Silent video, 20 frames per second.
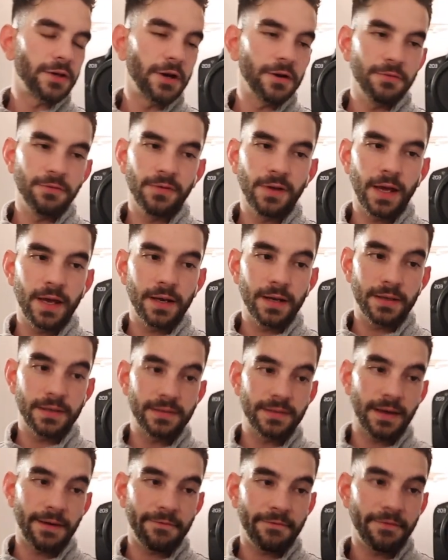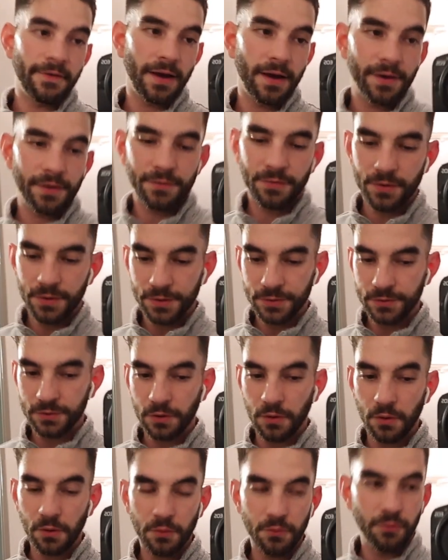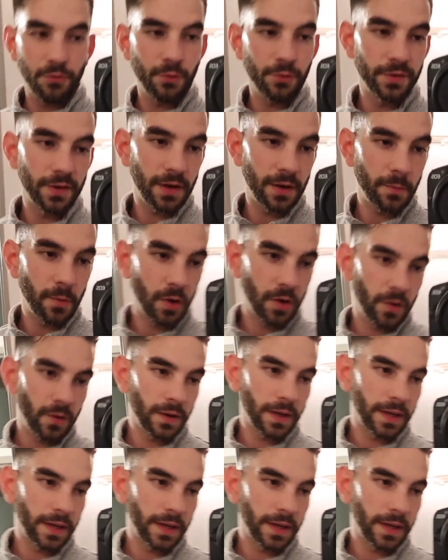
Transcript: our flight is at 5. So full day tomorrow